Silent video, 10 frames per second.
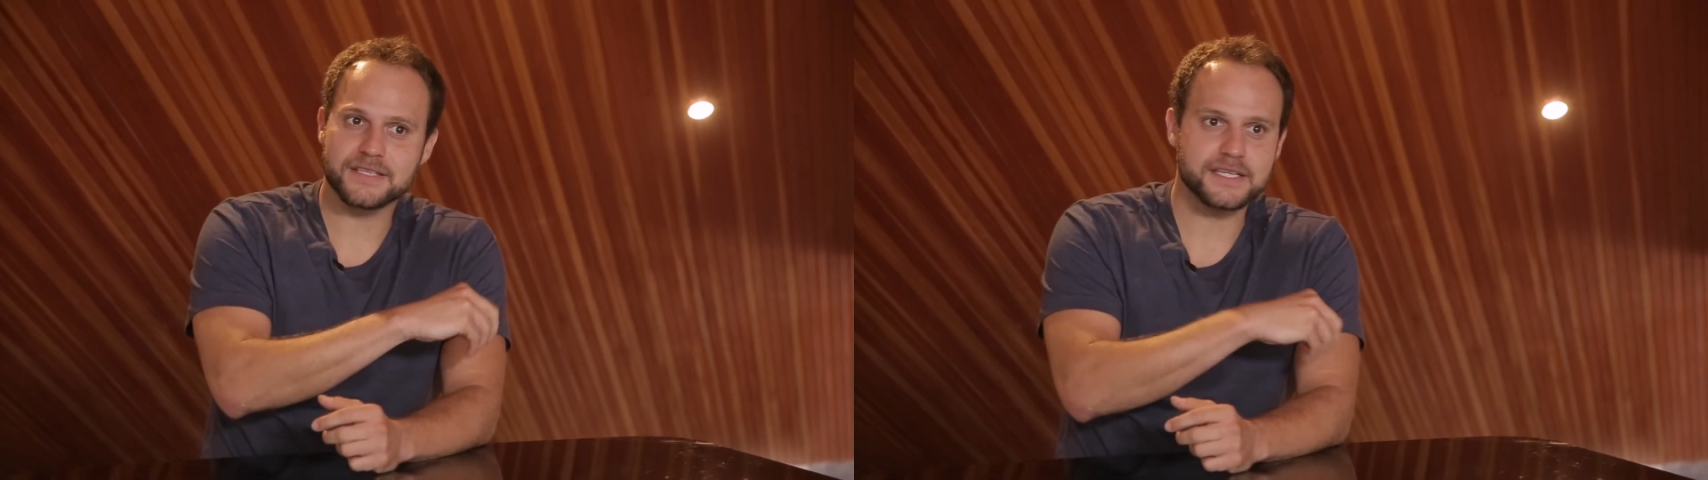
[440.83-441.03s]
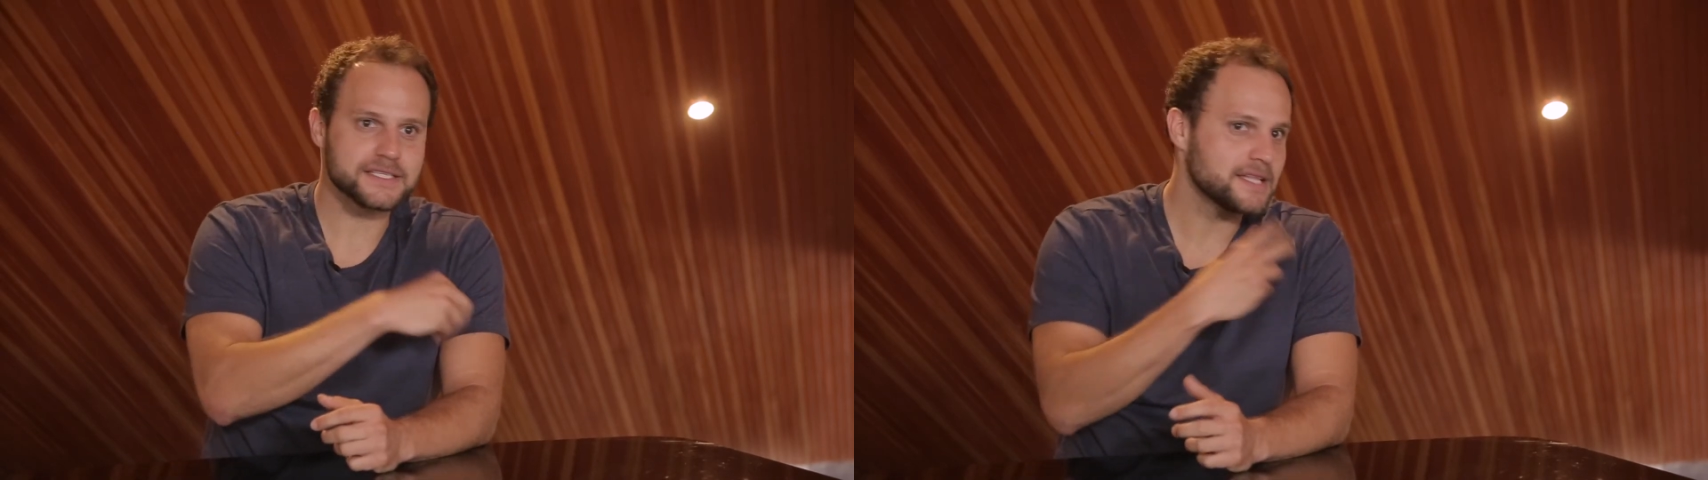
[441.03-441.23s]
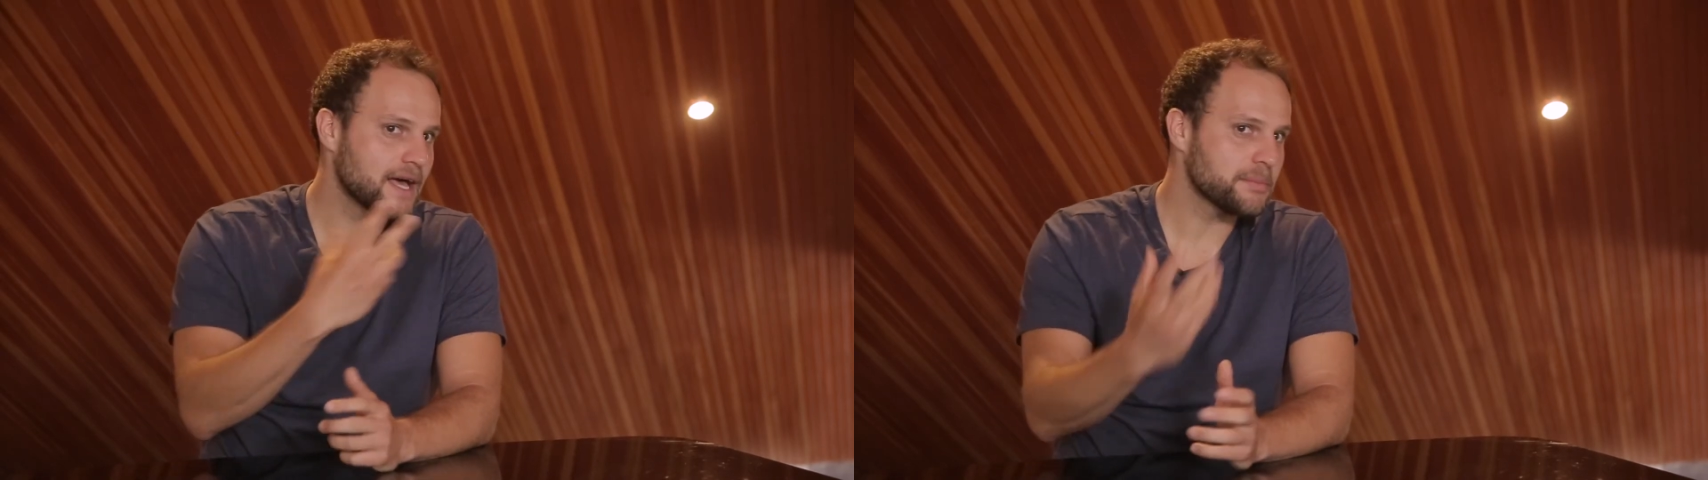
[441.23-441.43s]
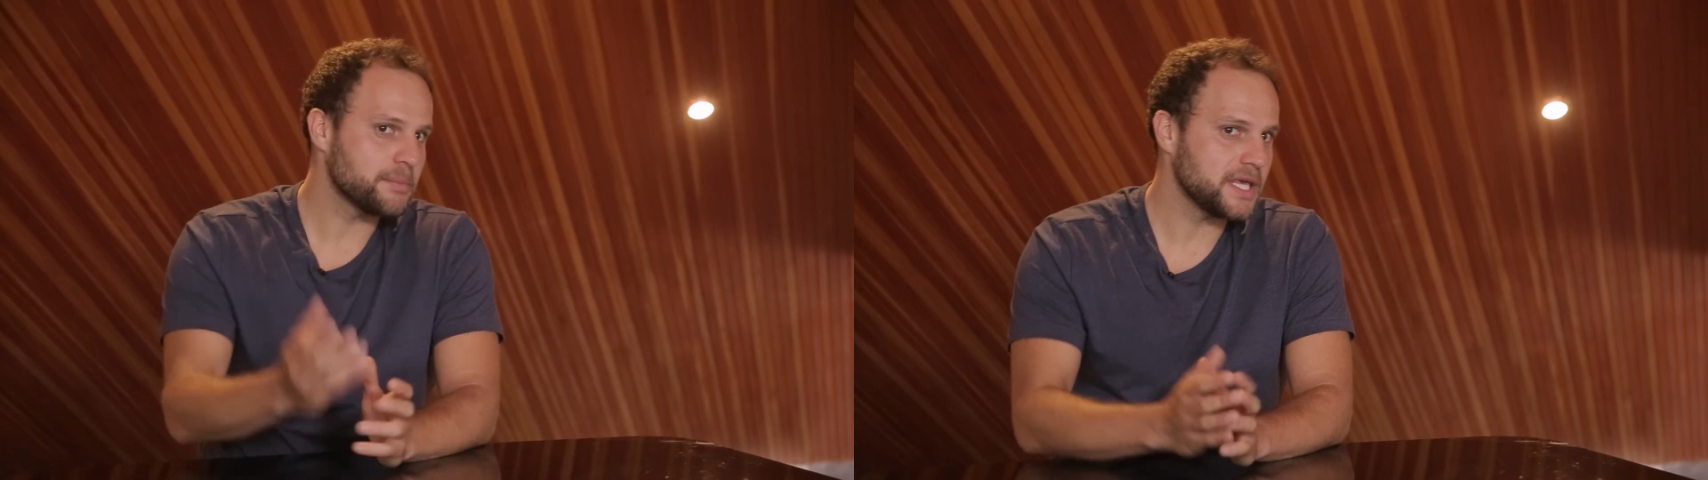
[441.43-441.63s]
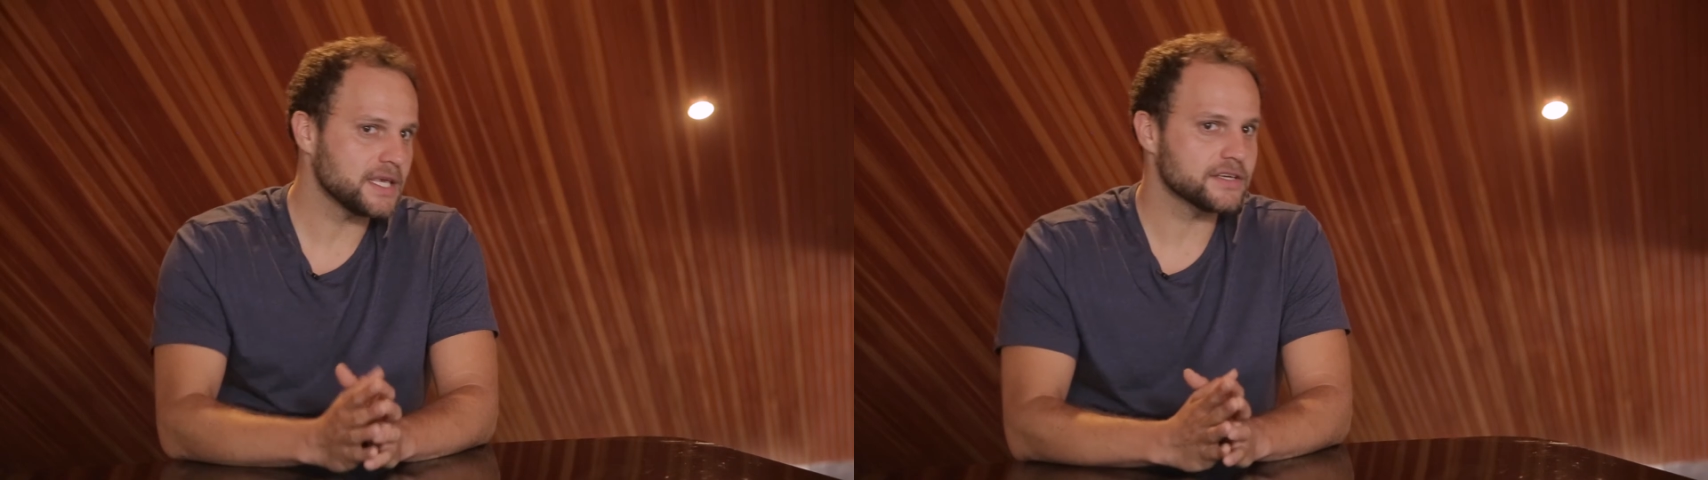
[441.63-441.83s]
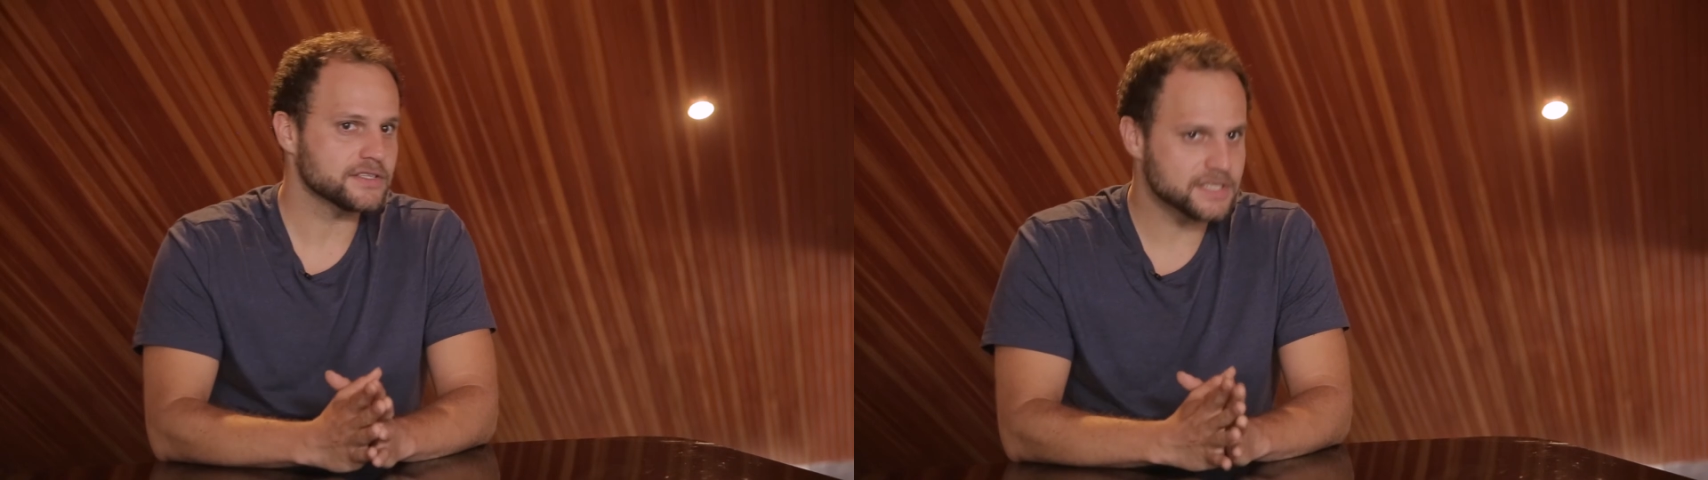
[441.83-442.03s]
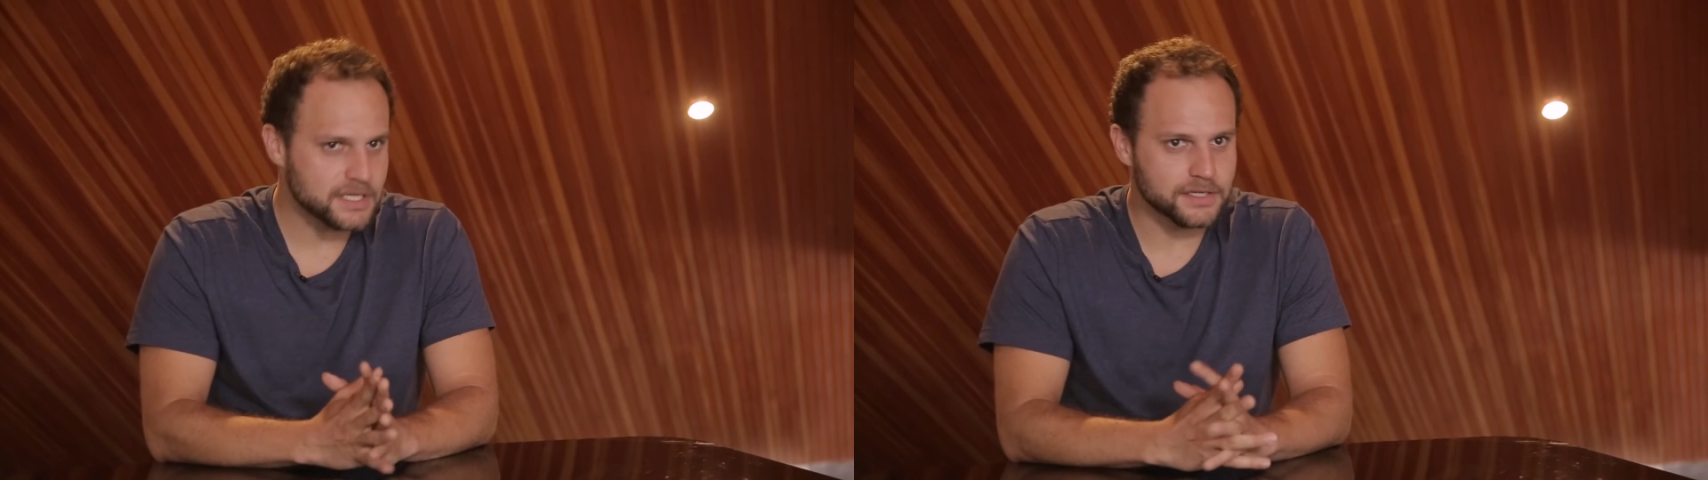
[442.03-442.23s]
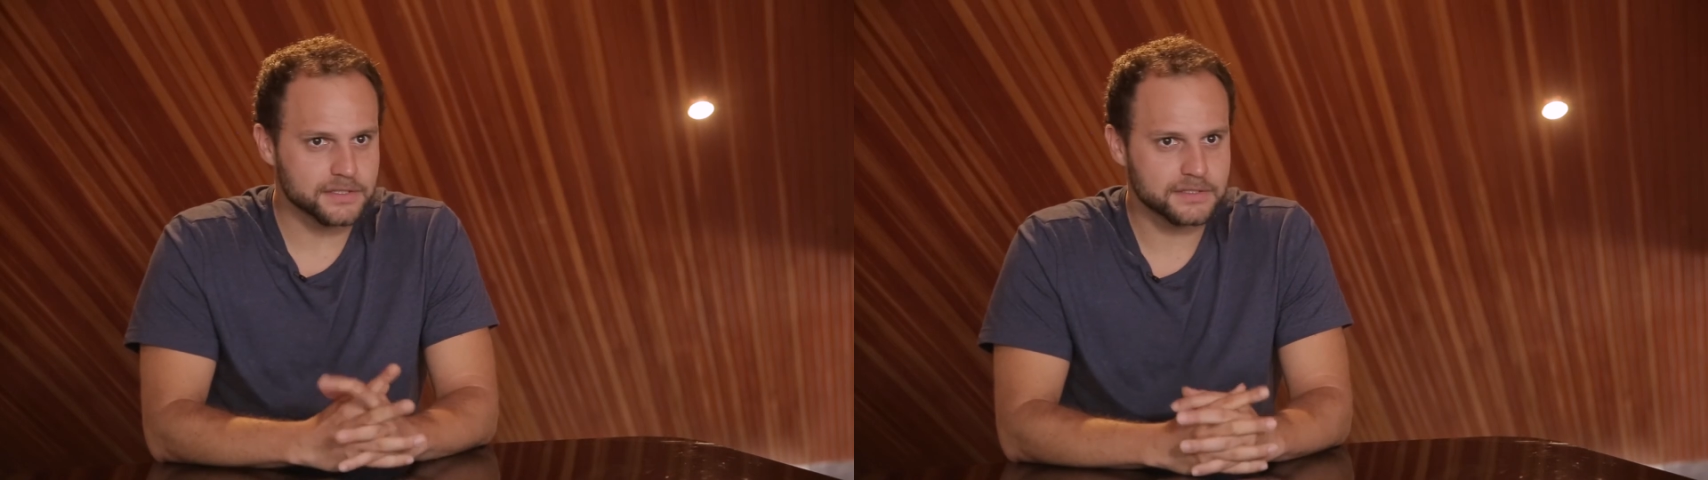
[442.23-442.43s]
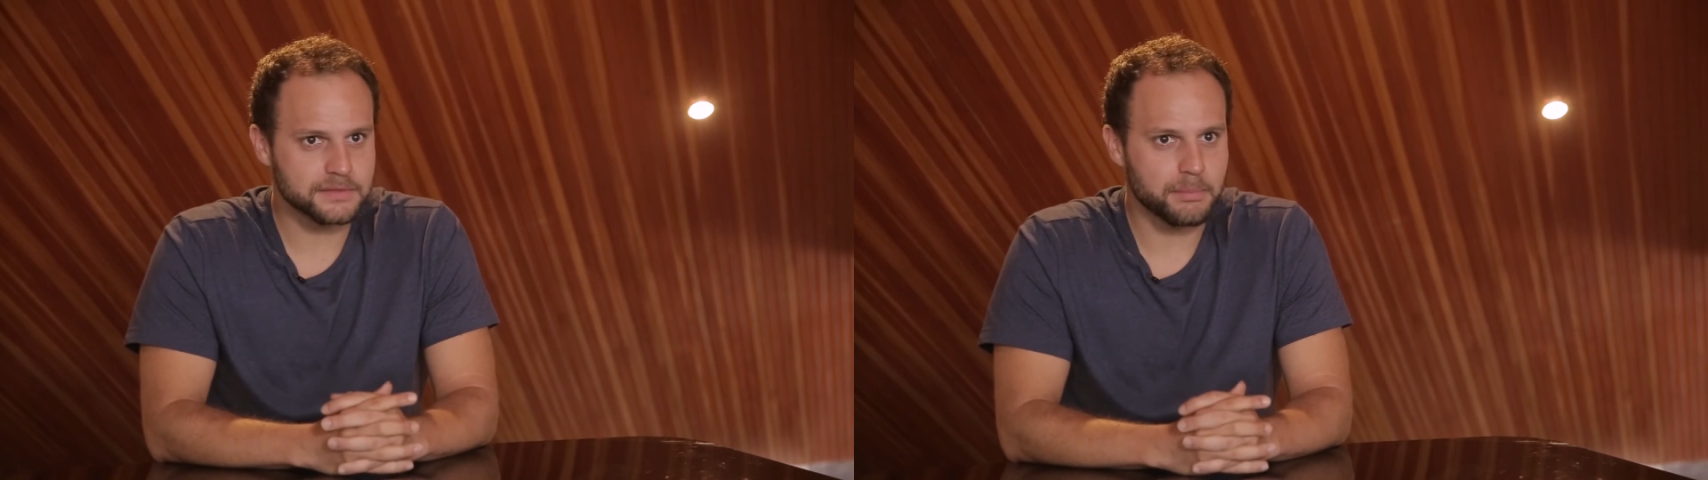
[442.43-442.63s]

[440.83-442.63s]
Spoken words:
that is not being considered